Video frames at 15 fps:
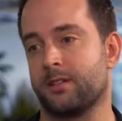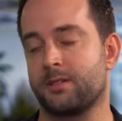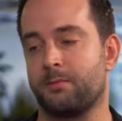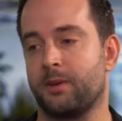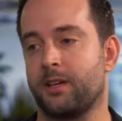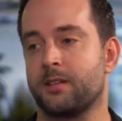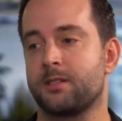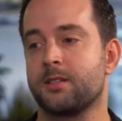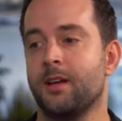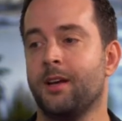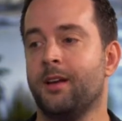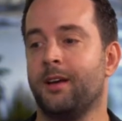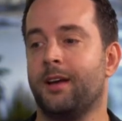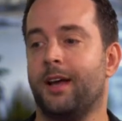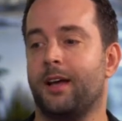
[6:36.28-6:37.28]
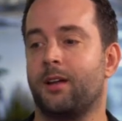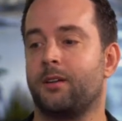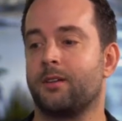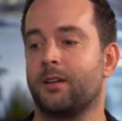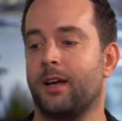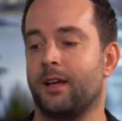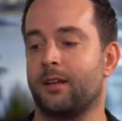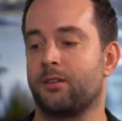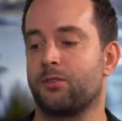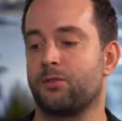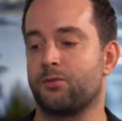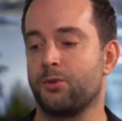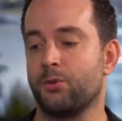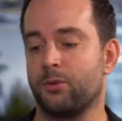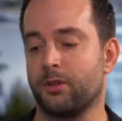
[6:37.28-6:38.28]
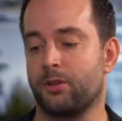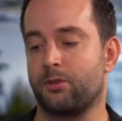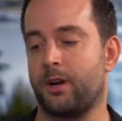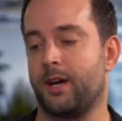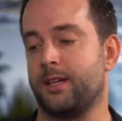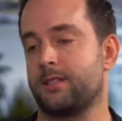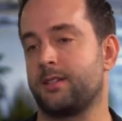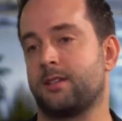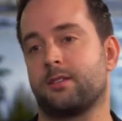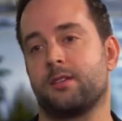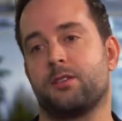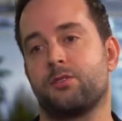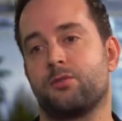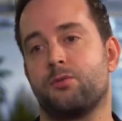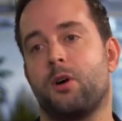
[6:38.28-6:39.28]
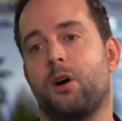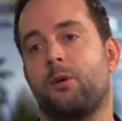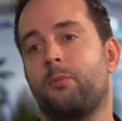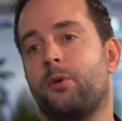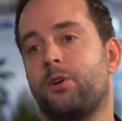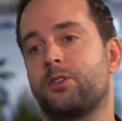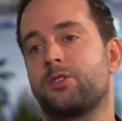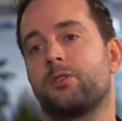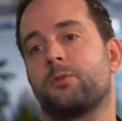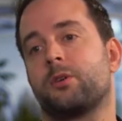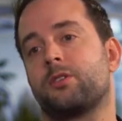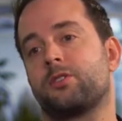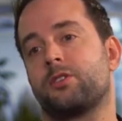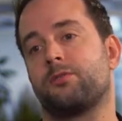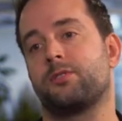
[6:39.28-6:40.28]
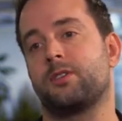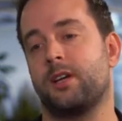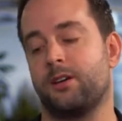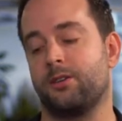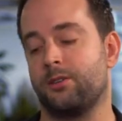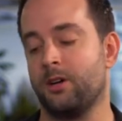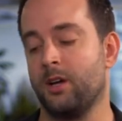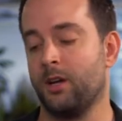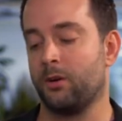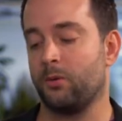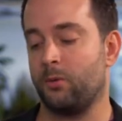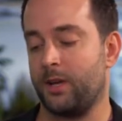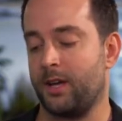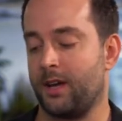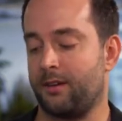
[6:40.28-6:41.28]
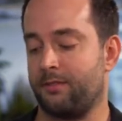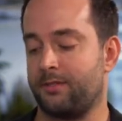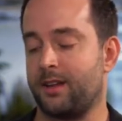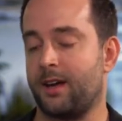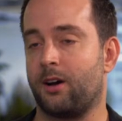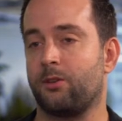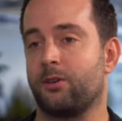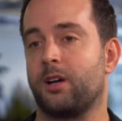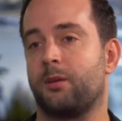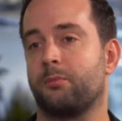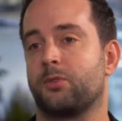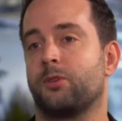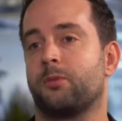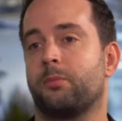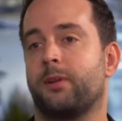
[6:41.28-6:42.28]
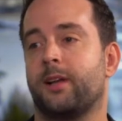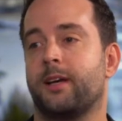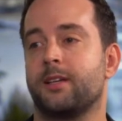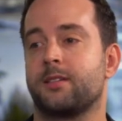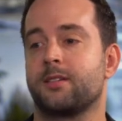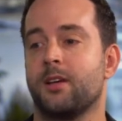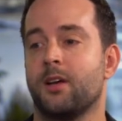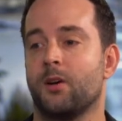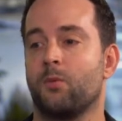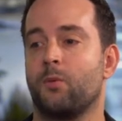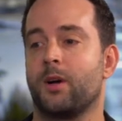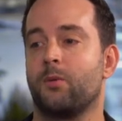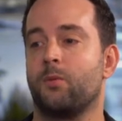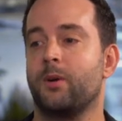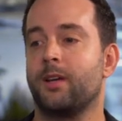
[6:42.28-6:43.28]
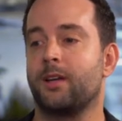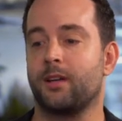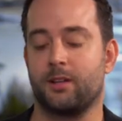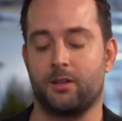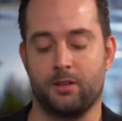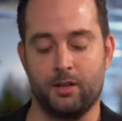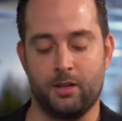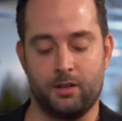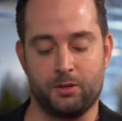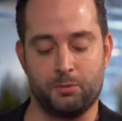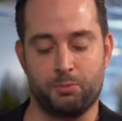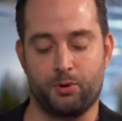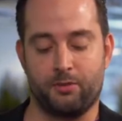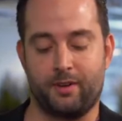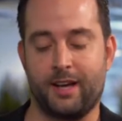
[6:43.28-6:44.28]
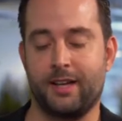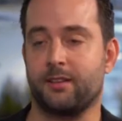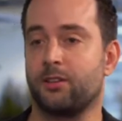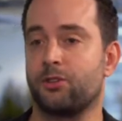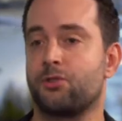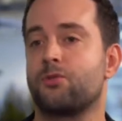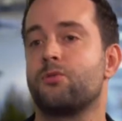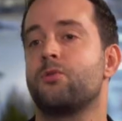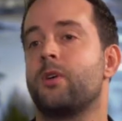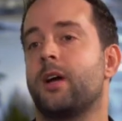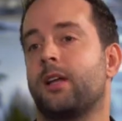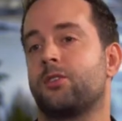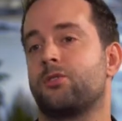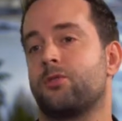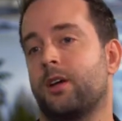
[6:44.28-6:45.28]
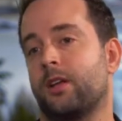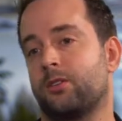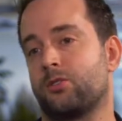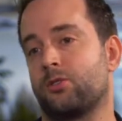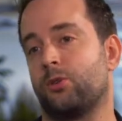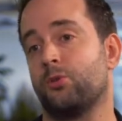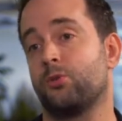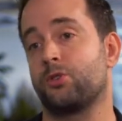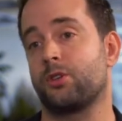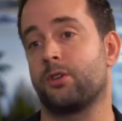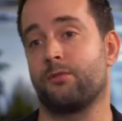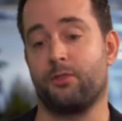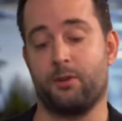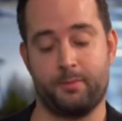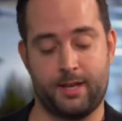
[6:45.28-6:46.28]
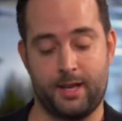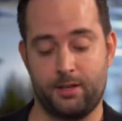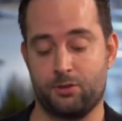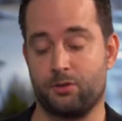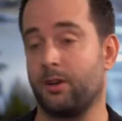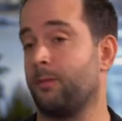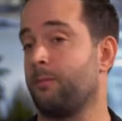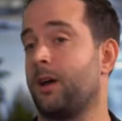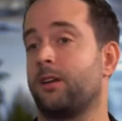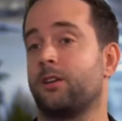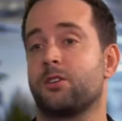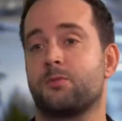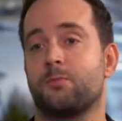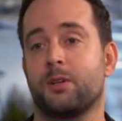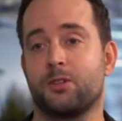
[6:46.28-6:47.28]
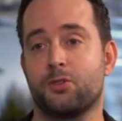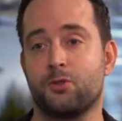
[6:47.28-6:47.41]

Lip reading: space. And through the crisis and through our merger with Shifteo, we have now come to a place where we can provide a true end-to-end solution from catering management